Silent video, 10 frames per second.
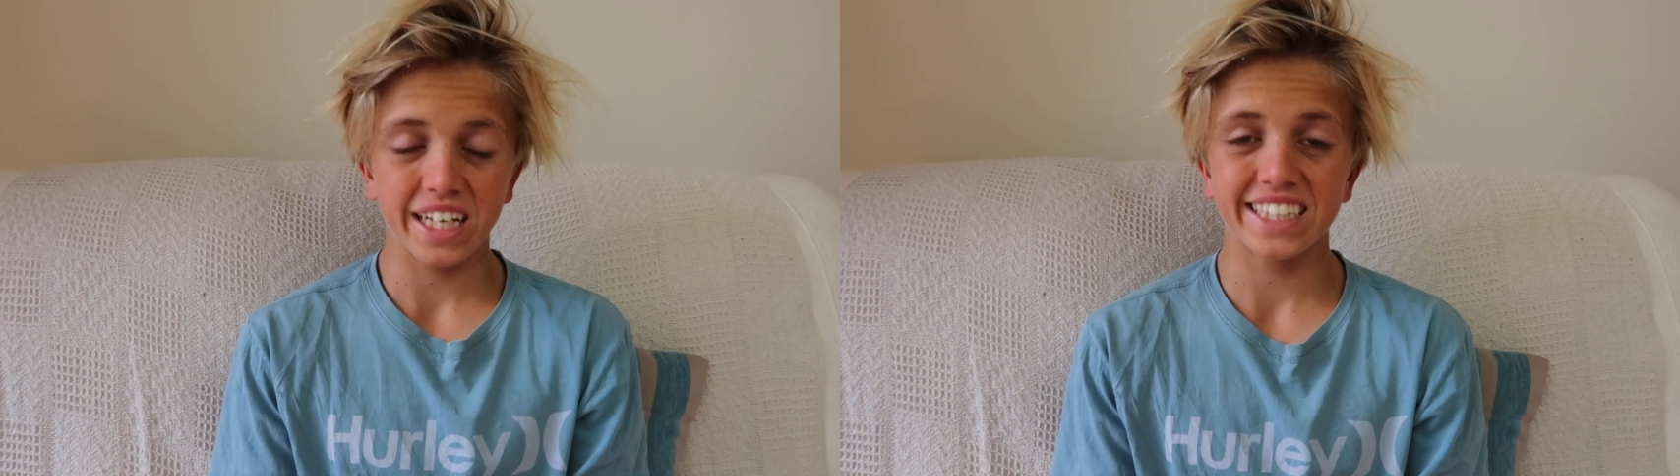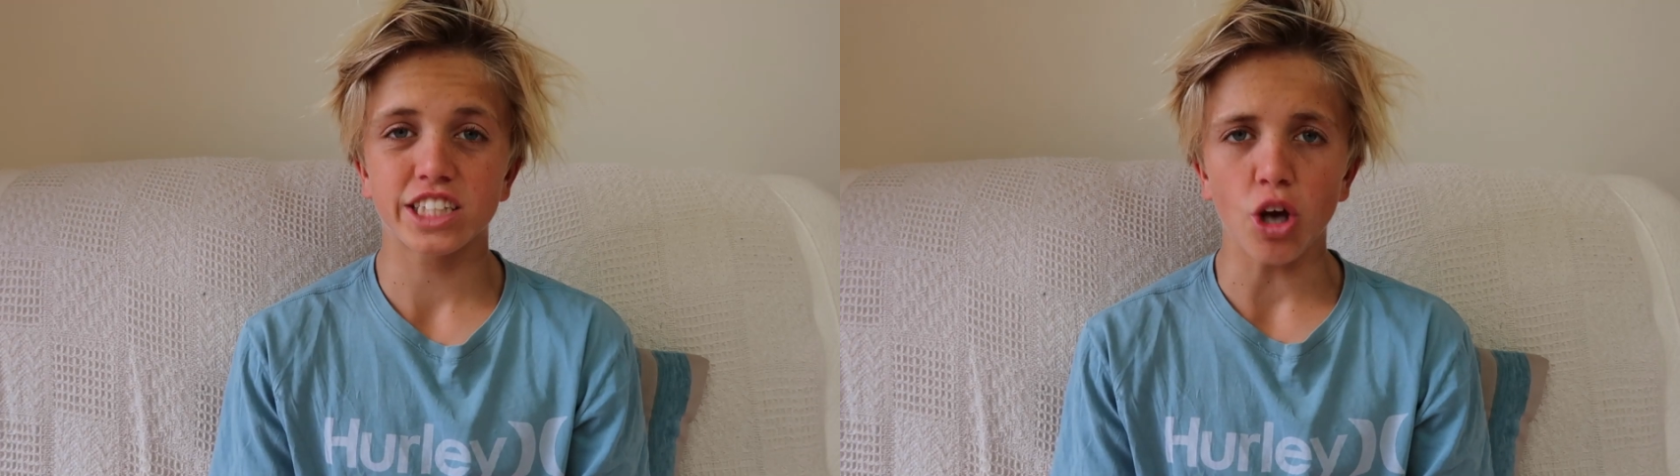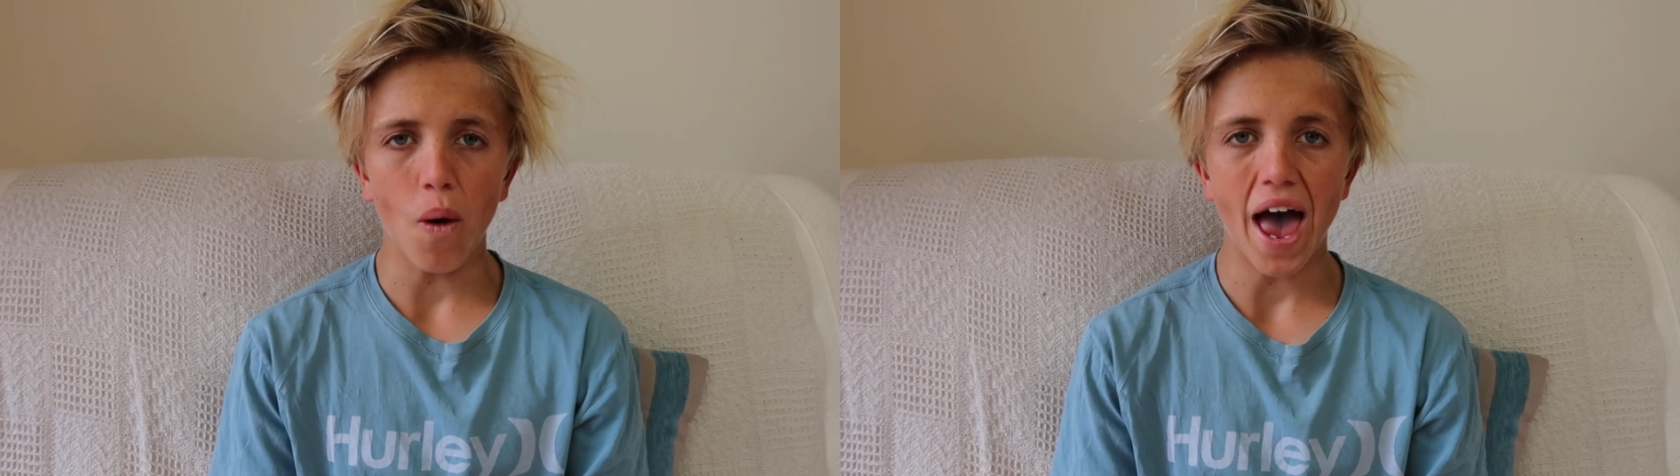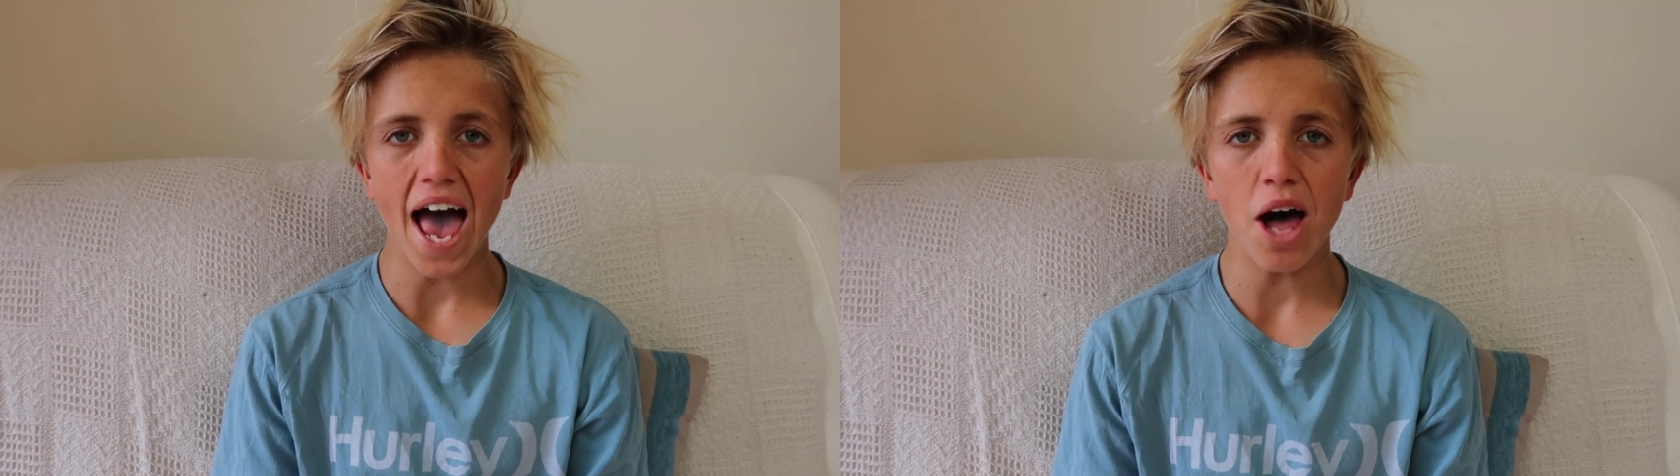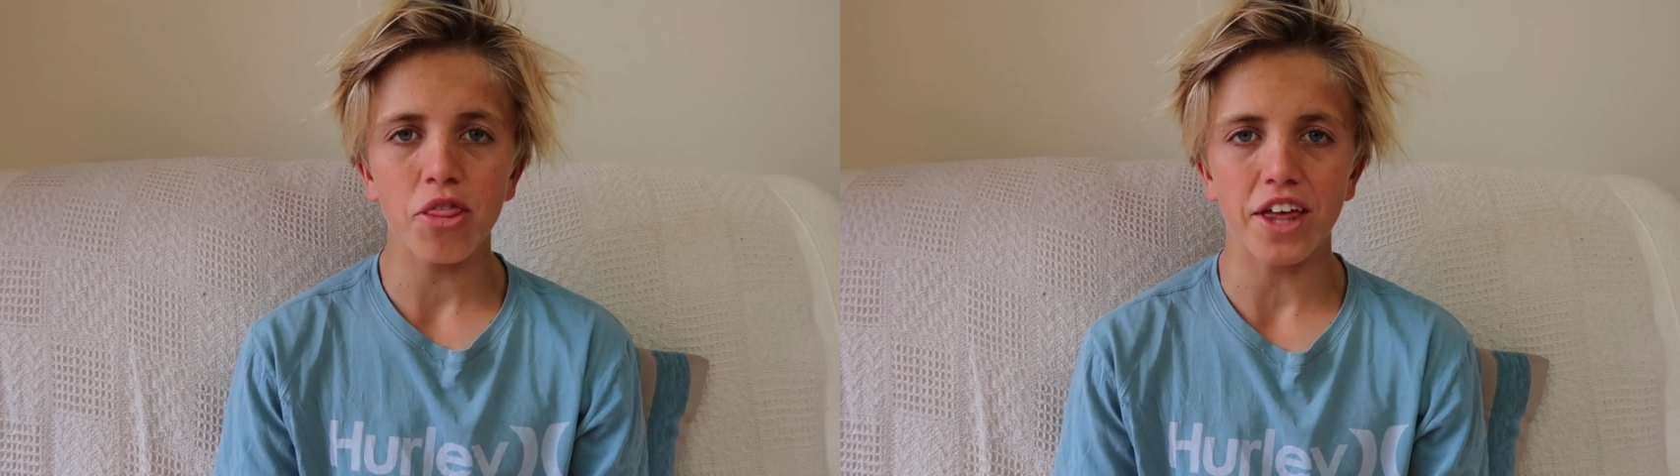So
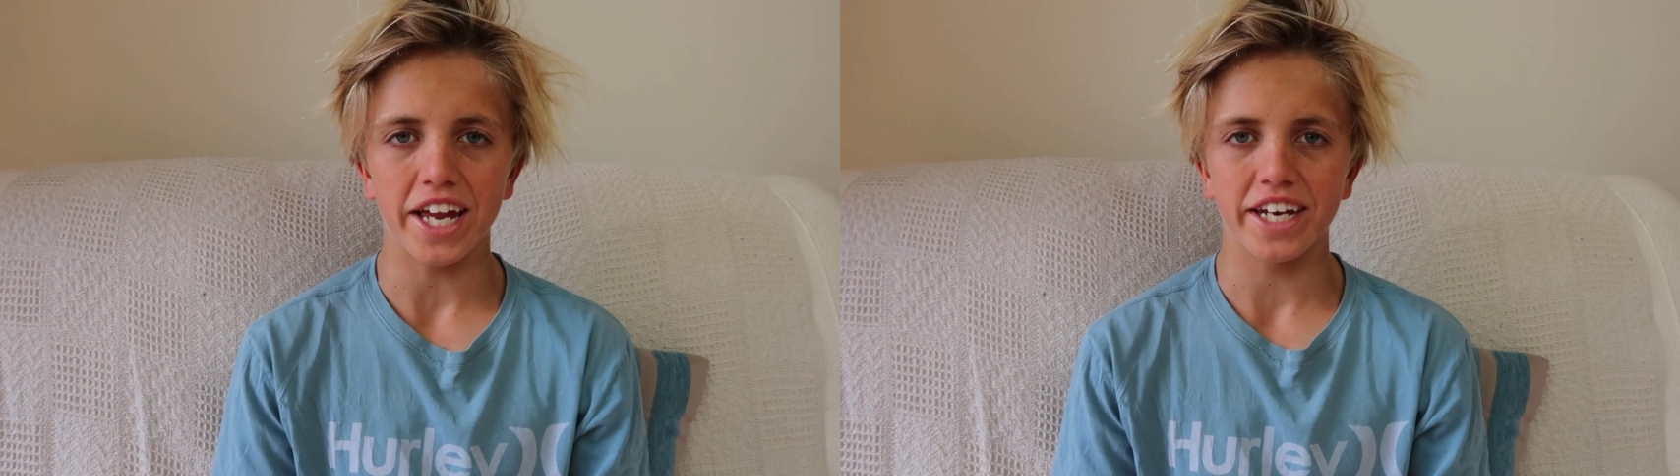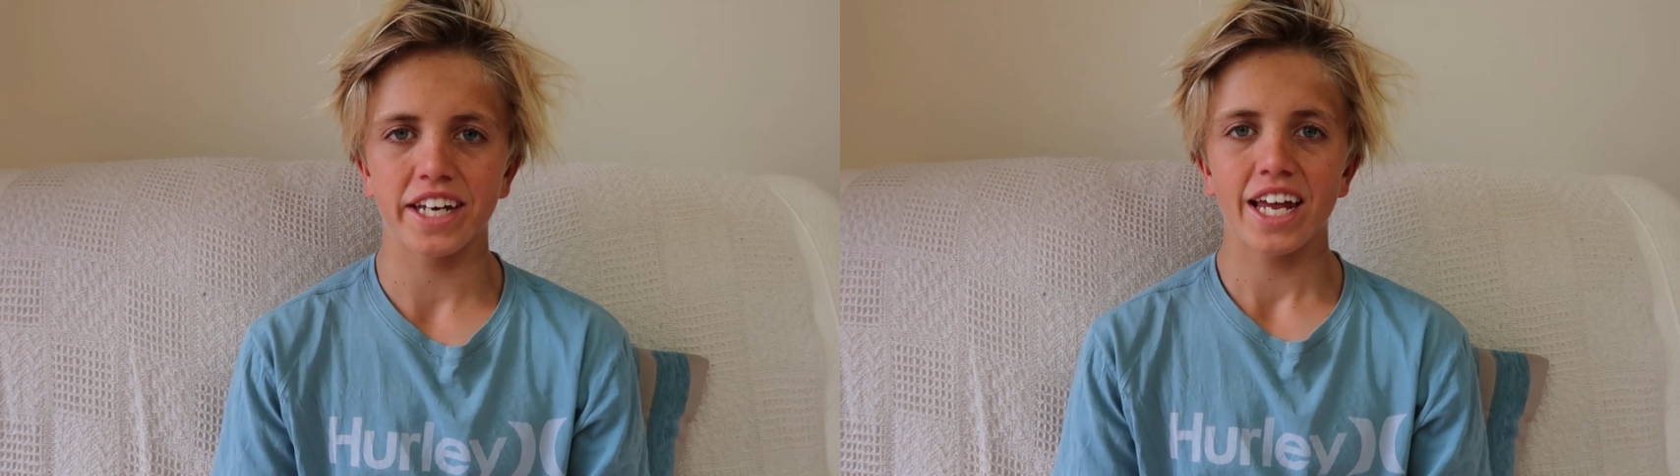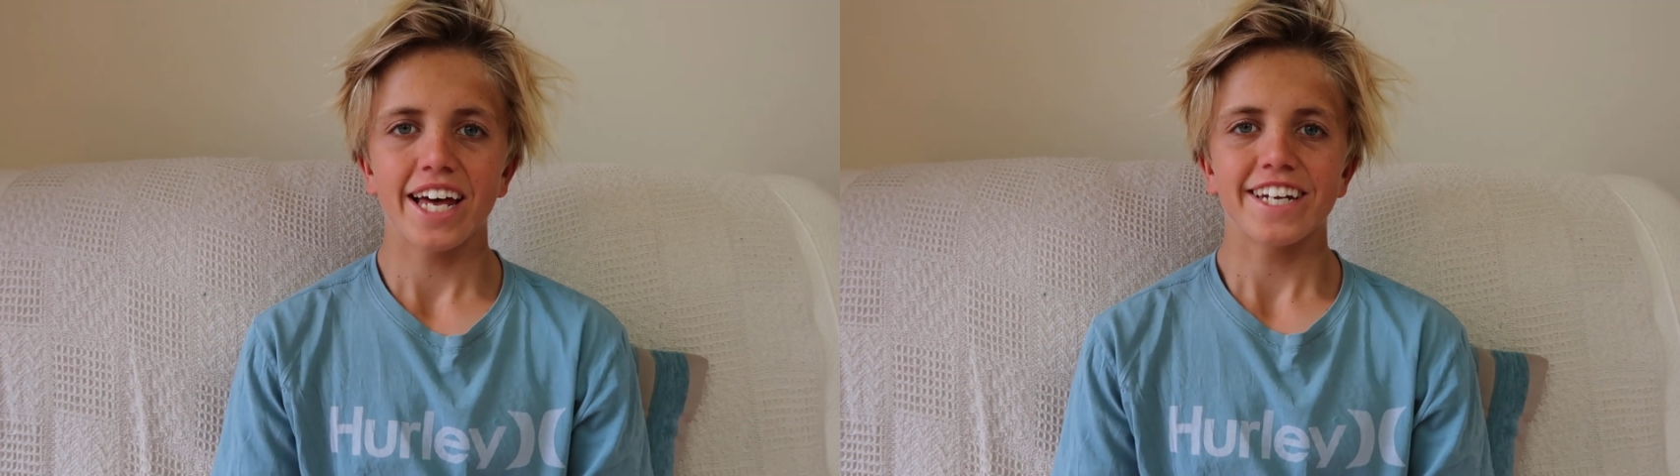how then